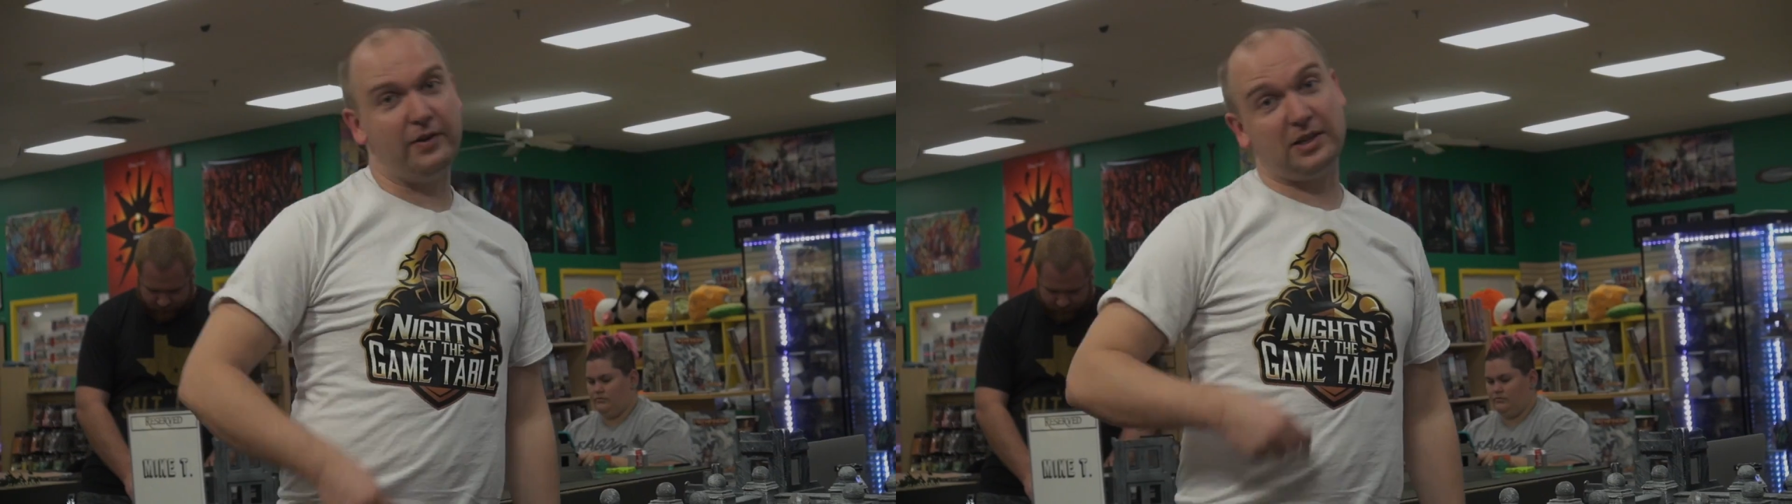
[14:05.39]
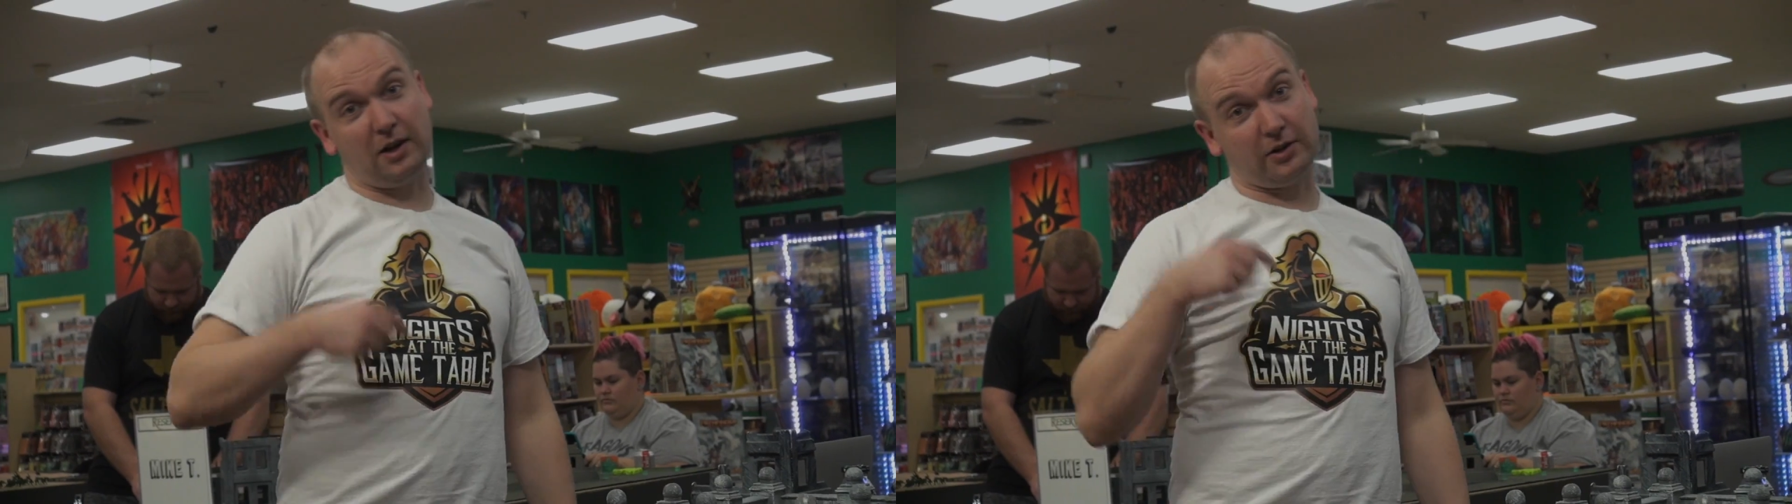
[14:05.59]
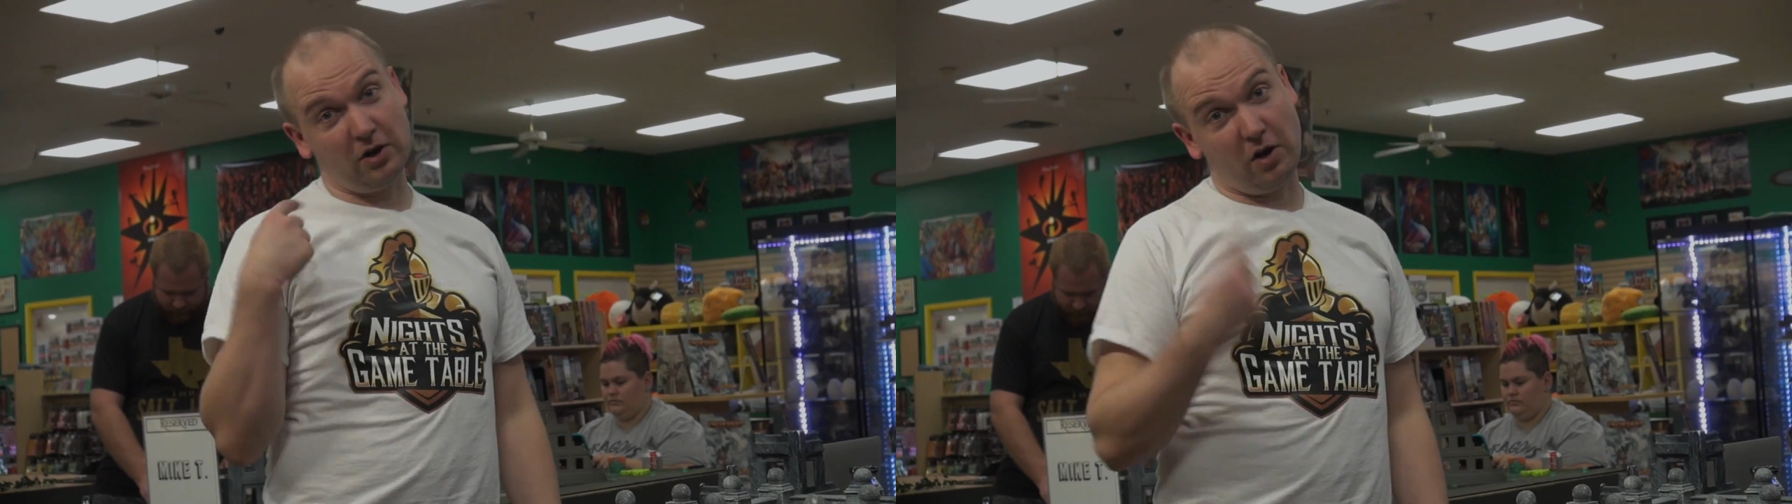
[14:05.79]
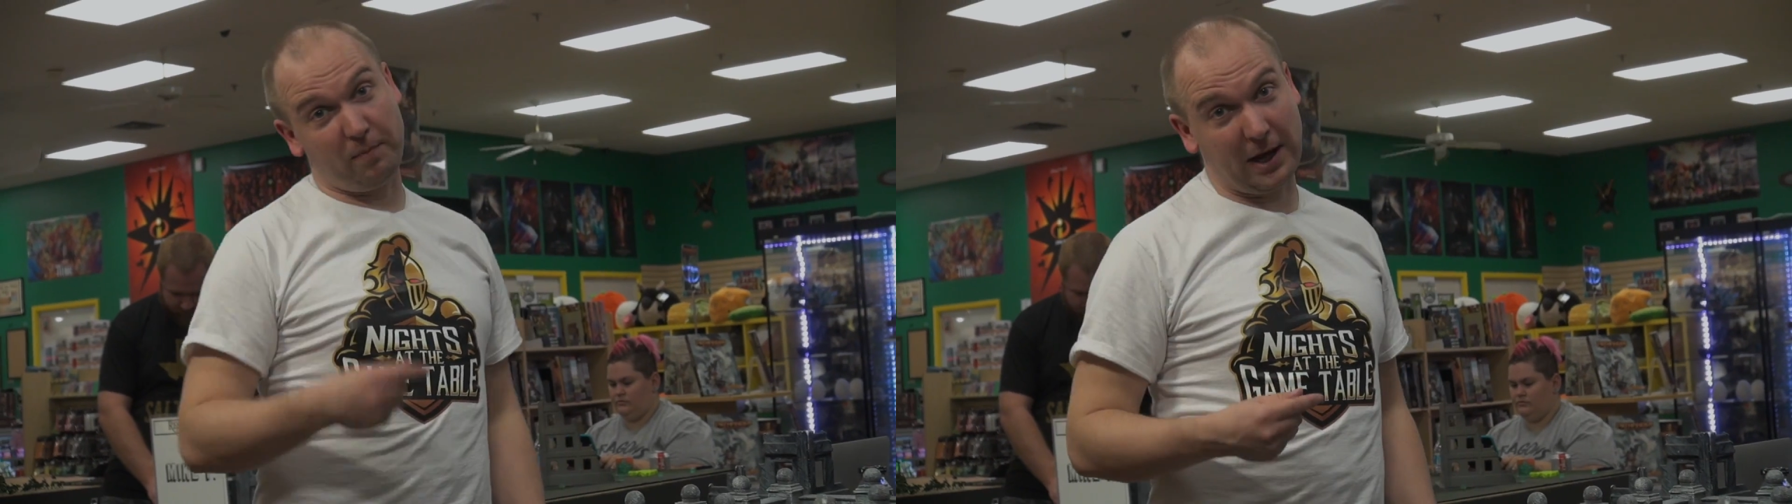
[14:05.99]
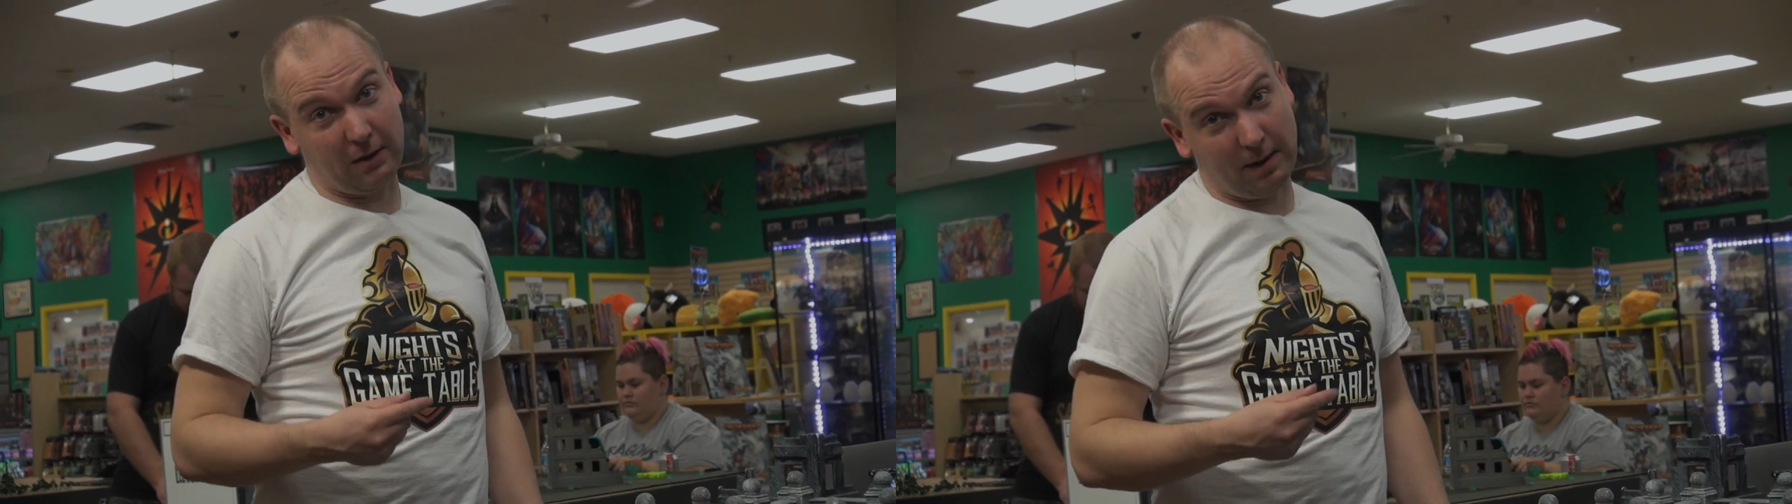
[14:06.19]
Heavy slugger's not a
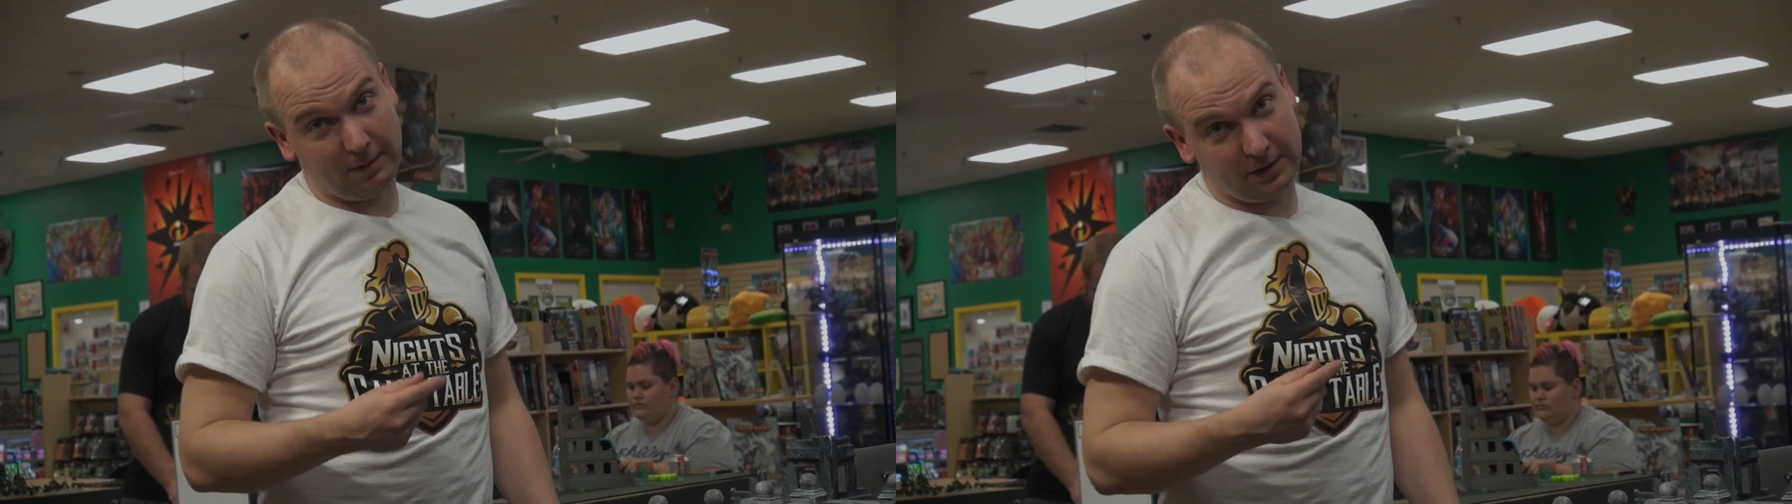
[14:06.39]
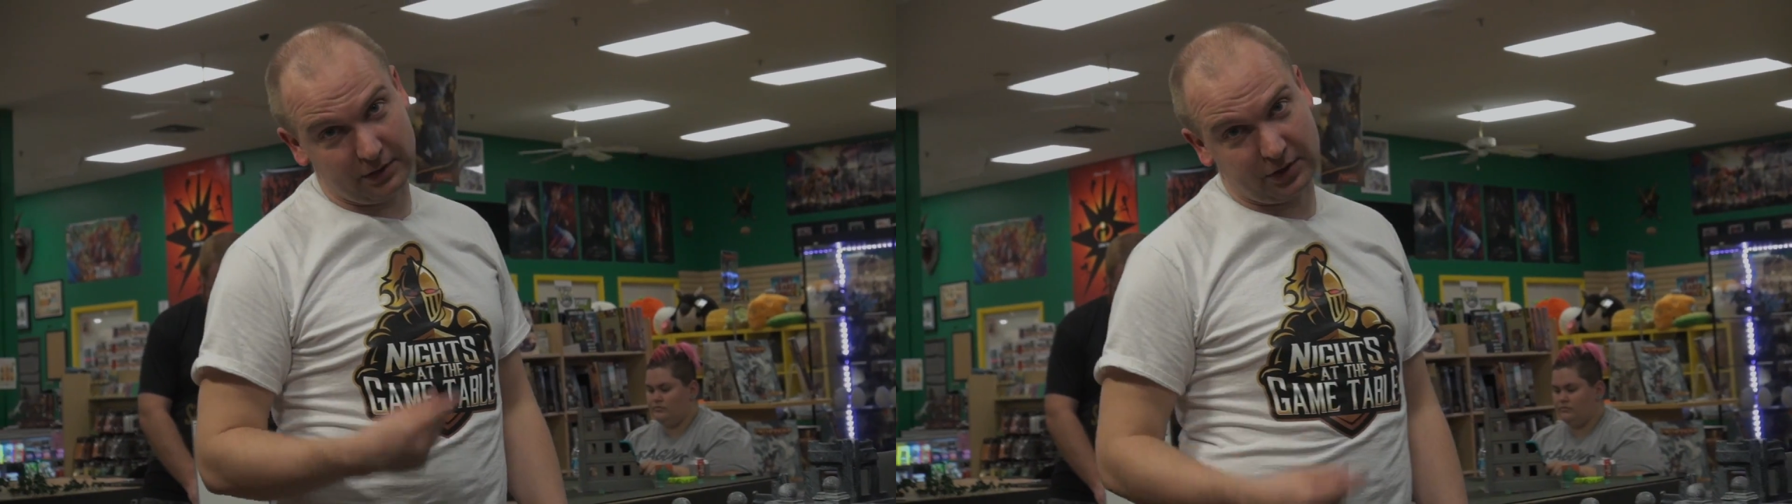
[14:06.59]
plague weapon,